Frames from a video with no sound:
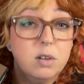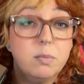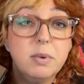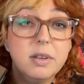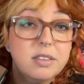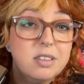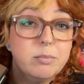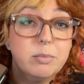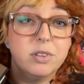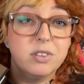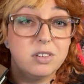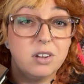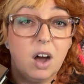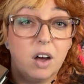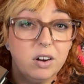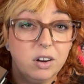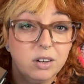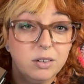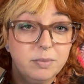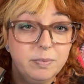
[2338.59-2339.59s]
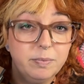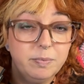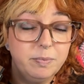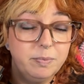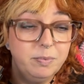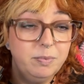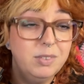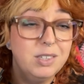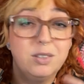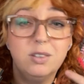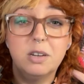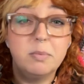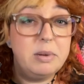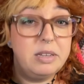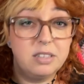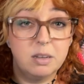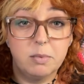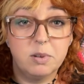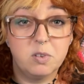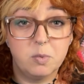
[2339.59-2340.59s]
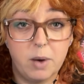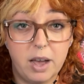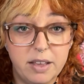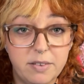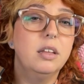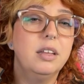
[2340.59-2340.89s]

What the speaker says: be someone's daughter. This could be someone's wife.